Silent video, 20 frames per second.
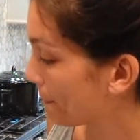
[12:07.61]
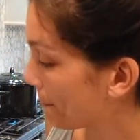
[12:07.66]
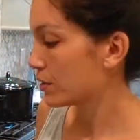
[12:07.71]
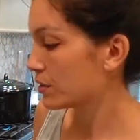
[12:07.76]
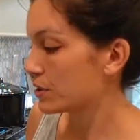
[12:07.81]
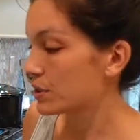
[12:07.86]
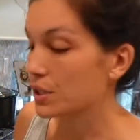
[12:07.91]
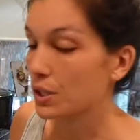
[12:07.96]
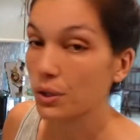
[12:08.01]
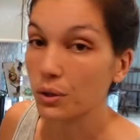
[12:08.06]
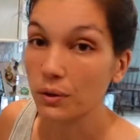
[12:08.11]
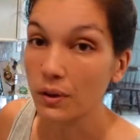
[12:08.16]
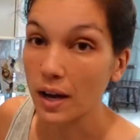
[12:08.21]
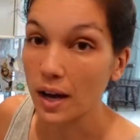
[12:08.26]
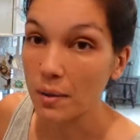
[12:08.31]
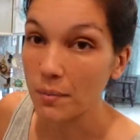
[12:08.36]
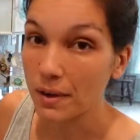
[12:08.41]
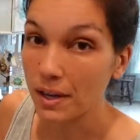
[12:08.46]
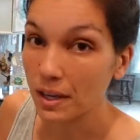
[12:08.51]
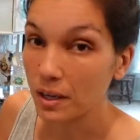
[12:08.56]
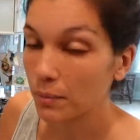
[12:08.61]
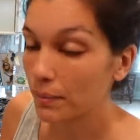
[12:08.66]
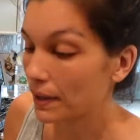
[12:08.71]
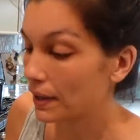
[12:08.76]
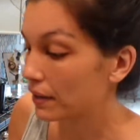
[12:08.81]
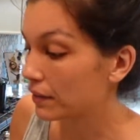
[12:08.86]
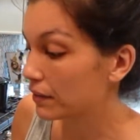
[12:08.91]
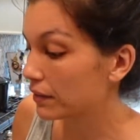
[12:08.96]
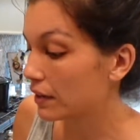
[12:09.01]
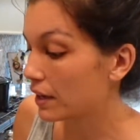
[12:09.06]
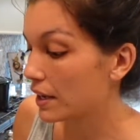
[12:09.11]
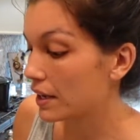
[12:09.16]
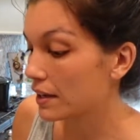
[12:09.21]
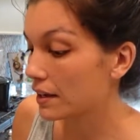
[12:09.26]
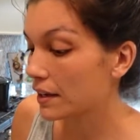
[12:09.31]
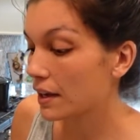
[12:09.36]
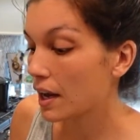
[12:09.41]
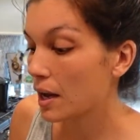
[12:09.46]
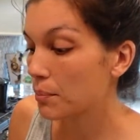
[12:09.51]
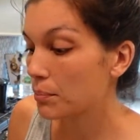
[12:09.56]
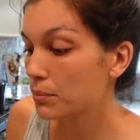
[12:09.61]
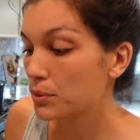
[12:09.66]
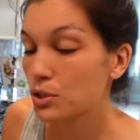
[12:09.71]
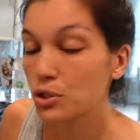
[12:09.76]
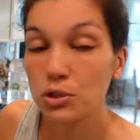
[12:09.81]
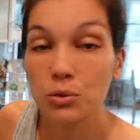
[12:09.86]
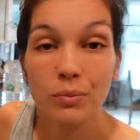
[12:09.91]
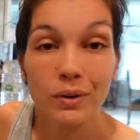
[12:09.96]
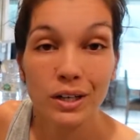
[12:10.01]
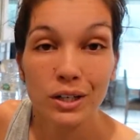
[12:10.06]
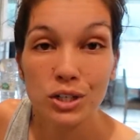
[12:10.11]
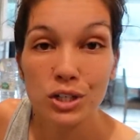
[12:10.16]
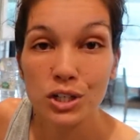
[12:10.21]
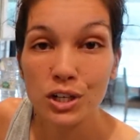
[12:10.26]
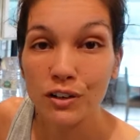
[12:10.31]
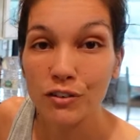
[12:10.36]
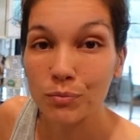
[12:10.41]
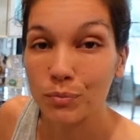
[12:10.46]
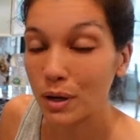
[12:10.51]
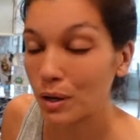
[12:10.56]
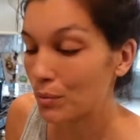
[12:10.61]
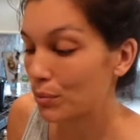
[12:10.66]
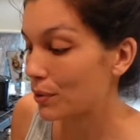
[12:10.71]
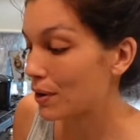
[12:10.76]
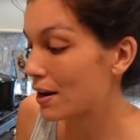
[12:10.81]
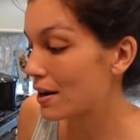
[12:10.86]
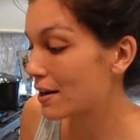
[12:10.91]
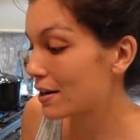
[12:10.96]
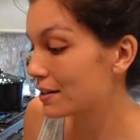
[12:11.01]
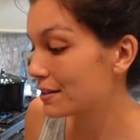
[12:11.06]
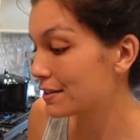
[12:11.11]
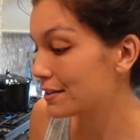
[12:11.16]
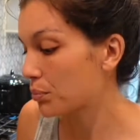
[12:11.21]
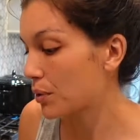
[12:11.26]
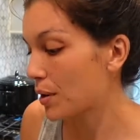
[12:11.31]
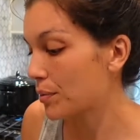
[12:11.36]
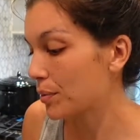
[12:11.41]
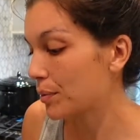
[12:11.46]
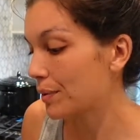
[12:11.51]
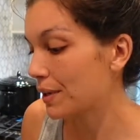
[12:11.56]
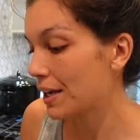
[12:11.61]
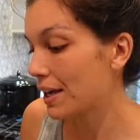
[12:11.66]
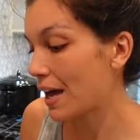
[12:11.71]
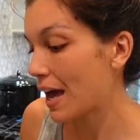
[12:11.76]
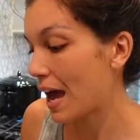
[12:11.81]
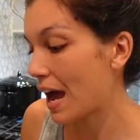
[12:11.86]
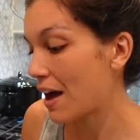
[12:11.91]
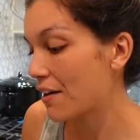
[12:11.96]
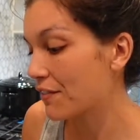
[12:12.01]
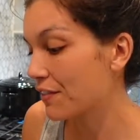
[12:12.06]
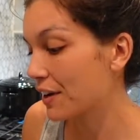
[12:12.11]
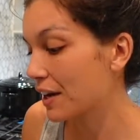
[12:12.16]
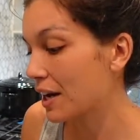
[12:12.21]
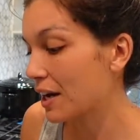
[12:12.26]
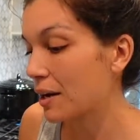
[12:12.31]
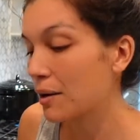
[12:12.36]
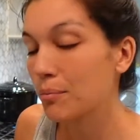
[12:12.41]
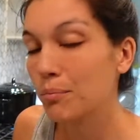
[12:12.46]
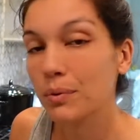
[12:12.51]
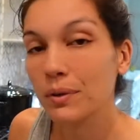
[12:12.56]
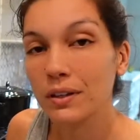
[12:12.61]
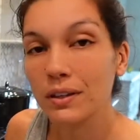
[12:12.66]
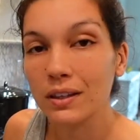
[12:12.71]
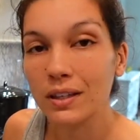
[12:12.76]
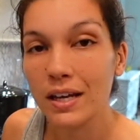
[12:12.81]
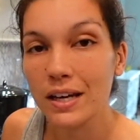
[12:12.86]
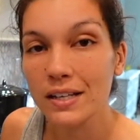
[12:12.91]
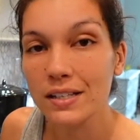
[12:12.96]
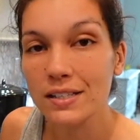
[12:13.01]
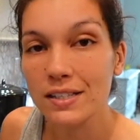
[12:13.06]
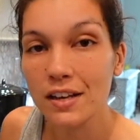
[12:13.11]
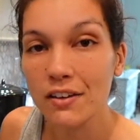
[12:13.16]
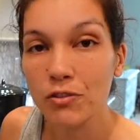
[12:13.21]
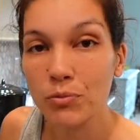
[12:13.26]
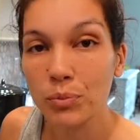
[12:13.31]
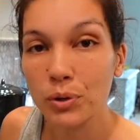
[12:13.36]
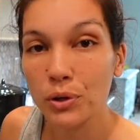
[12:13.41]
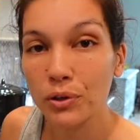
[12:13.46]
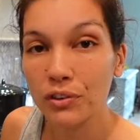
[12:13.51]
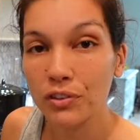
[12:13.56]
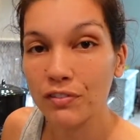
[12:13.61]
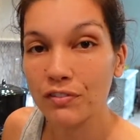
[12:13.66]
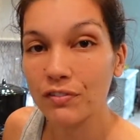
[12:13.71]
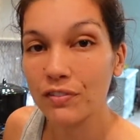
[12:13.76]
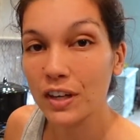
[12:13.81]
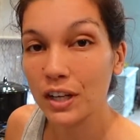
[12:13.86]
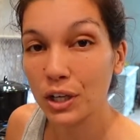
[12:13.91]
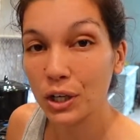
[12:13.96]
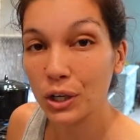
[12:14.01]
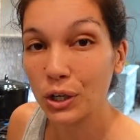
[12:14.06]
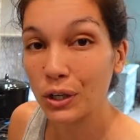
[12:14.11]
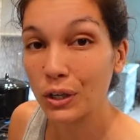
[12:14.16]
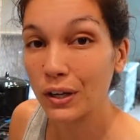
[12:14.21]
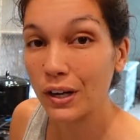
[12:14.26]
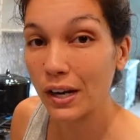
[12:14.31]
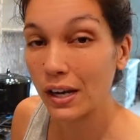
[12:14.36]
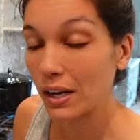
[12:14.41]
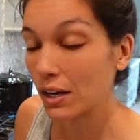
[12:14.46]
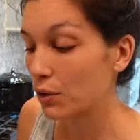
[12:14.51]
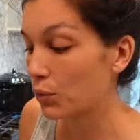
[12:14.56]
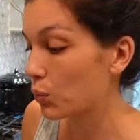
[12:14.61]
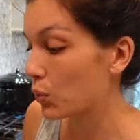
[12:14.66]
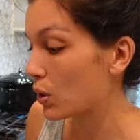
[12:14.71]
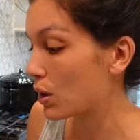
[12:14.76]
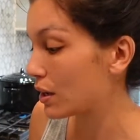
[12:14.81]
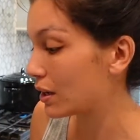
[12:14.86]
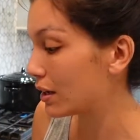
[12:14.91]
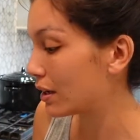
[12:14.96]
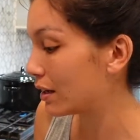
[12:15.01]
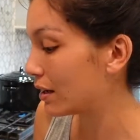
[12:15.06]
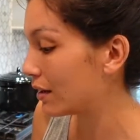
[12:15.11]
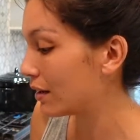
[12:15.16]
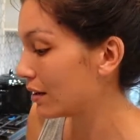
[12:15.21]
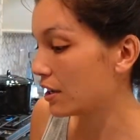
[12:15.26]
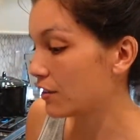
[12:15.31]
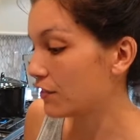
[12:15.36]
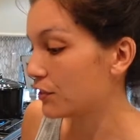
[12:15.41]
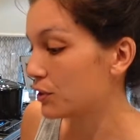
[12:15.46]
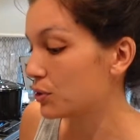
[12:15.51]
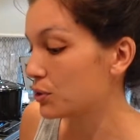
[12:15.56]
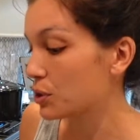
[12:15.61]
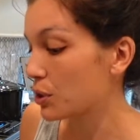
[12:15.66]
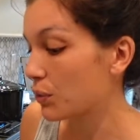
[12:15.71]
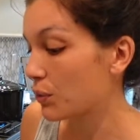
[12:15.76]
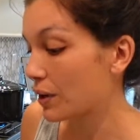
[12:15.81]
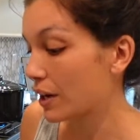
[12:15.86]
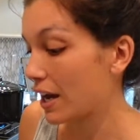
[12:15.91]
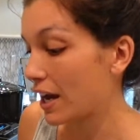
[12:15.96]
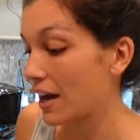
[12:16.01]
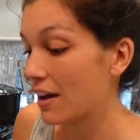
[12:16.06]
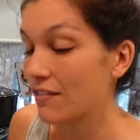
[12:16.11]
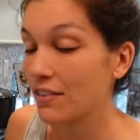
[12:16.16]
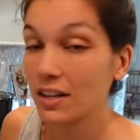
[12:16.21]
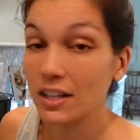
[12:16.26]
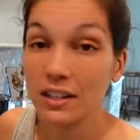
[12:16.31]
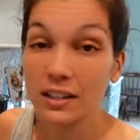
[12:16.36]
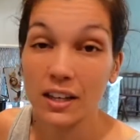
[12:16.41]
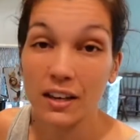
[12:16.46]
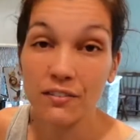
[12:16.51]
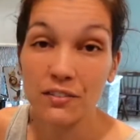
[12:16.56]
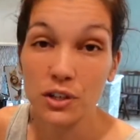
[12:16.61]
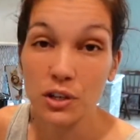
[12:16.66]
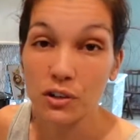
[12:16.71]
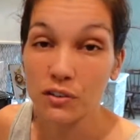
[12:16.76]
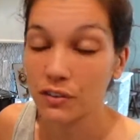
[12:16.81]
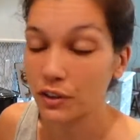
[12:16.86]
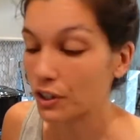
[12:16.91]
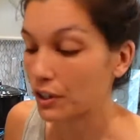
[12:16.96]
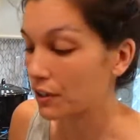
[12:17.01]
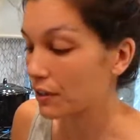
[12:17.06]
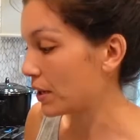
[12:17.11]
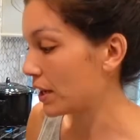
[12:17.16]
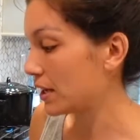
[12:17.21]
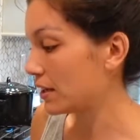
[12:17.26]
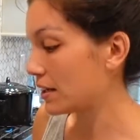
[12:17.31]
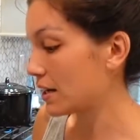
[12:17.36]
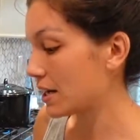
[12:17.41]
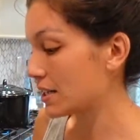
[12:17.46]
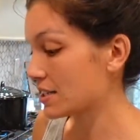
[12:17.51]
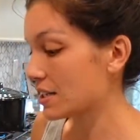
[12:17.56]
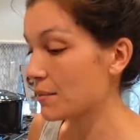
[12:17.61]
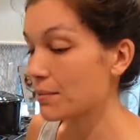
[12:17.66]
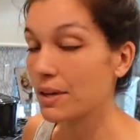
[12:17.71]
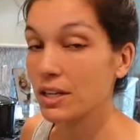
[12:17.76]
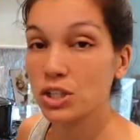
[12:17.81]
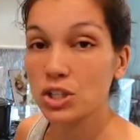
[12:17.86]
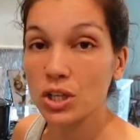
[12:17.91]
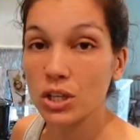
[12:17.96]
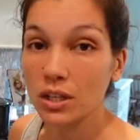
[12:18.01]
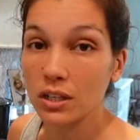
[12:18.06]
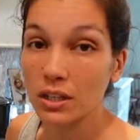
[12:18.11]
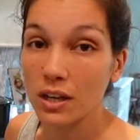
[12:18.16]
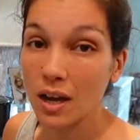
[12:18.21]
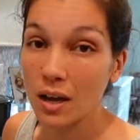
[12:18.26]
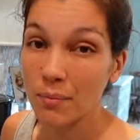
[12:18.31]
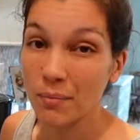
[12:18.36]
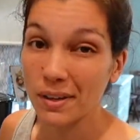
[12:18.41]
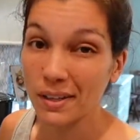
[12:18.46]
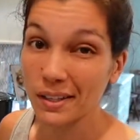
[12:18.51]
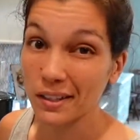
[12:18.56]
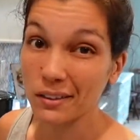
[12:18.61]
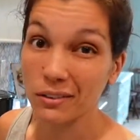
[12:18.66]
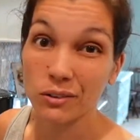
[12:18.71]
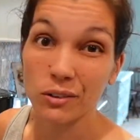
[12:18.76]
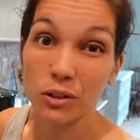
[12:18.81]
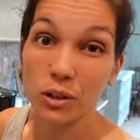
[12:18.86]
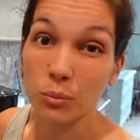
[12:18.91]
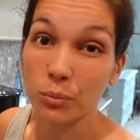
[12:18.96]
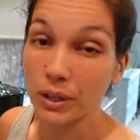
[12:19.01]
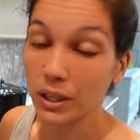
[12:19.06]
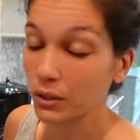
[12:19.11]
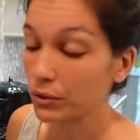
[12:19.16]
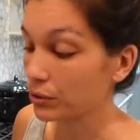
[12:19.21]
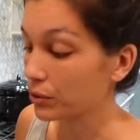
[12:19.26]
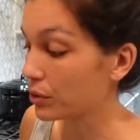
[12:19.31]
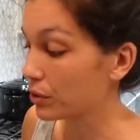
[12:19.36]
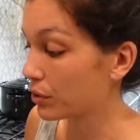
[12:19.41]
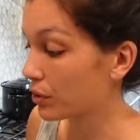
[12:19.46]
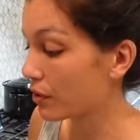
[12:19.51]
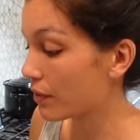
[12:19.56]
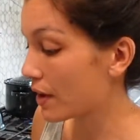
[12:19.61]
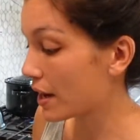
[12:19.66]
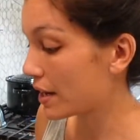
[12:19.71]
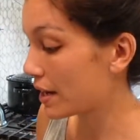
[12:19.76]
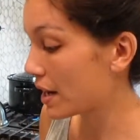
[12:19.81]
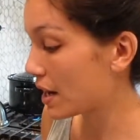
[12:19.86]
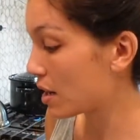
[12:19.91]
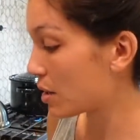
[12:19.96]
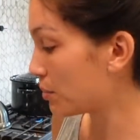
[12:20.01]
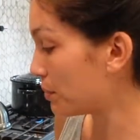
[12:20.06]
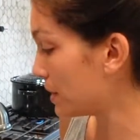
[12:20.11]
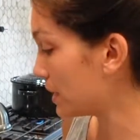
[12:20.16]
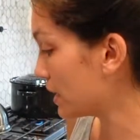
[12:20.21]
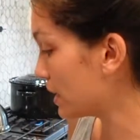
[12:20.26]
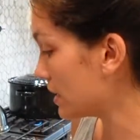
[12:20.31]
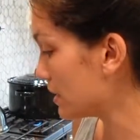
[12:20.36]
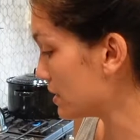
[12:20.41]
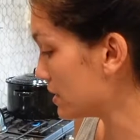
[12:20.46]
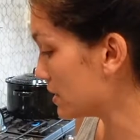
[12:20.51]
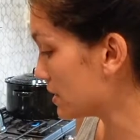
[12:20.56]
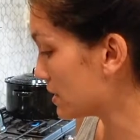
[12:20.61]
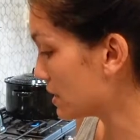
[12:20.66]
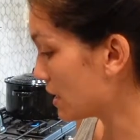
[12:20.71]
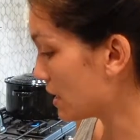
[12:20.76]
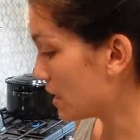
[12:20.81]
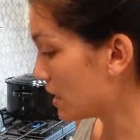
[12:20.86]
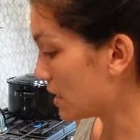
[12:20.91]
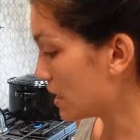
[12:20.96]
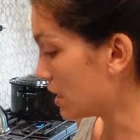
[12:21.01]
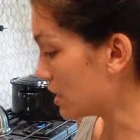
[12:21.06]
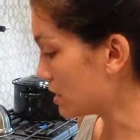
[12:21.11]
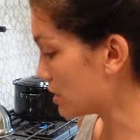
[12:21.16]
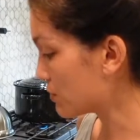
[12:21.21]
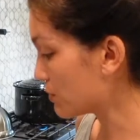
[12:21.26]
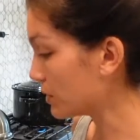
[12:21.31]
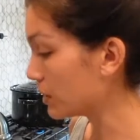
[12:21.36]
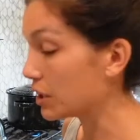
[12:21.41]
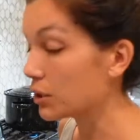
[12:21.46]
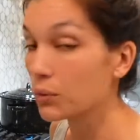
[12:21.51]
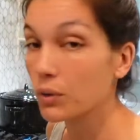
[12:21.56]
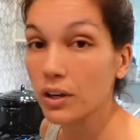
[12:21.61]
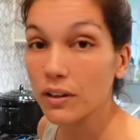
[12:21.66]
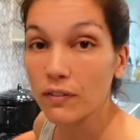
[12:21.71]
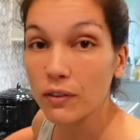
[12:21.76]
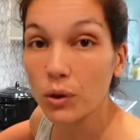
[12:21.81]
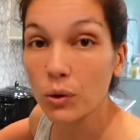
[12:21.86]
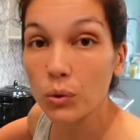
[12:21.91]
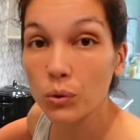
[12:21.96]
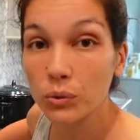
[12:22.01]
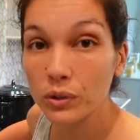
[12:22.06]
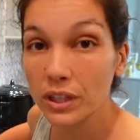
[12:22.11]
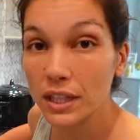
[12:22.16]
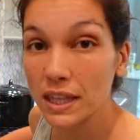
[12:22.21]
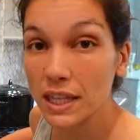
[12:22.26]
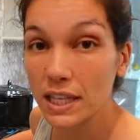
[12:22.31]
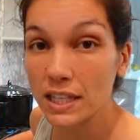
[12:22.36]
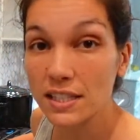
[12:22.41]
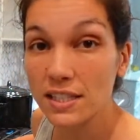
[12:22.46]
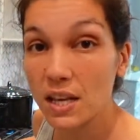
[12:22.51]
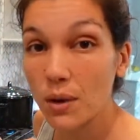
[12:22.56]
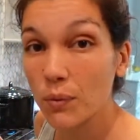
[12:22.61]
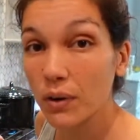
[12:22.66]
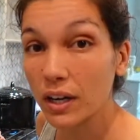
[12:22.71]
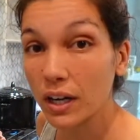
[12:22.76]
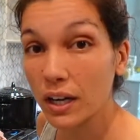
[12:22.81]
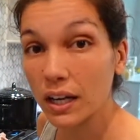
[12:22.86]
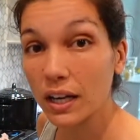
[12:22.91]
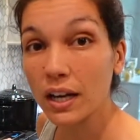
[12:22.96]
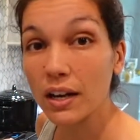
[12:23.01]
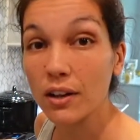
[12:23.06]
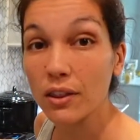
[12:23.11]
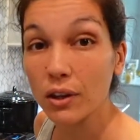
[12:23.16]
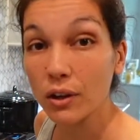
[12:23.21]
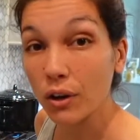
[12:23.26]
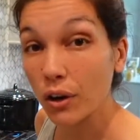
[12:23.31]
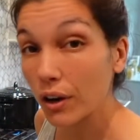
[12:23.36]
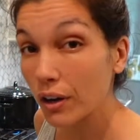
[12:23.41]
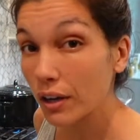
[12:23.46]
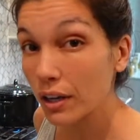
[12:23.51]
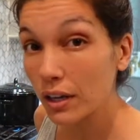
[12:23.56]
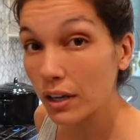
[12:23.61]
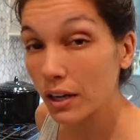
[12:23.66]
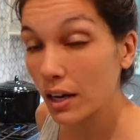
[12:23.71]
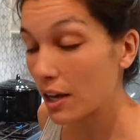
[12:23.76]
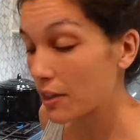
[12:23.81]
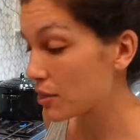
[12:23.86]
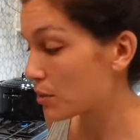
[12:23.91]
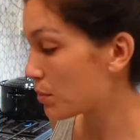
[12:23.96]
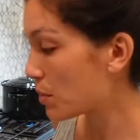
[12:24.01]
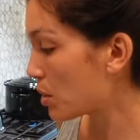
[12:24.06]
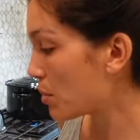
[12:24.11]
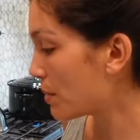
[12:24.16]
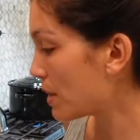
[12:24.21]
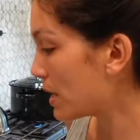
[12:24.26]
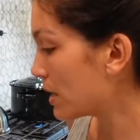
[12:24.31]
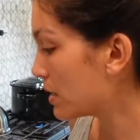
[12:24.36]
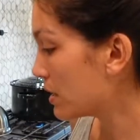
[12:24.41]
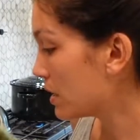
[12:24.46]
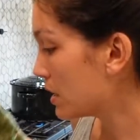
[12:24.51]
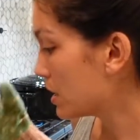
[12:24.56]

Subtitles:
So I made about a cup too much of my brine, probably 1/2 cup less of both vinegar and water if you don't want to have any left over. But as I mentioned, I'm making a lot of pickled okra right now because it's really one of the only things that we're getting out of the garden at the moment.